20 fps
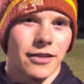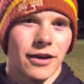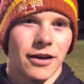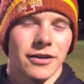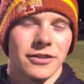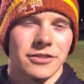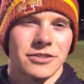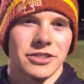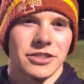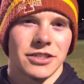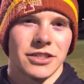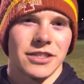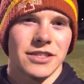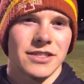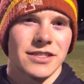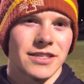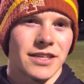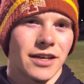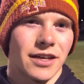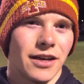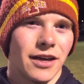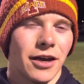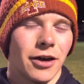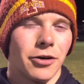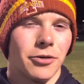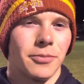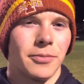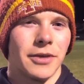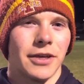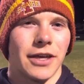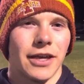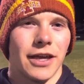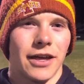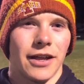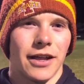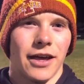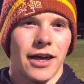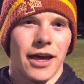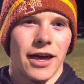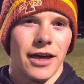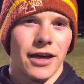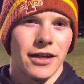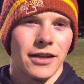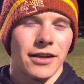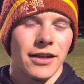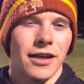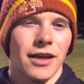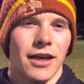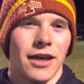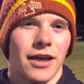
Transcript: there to just help me get ahead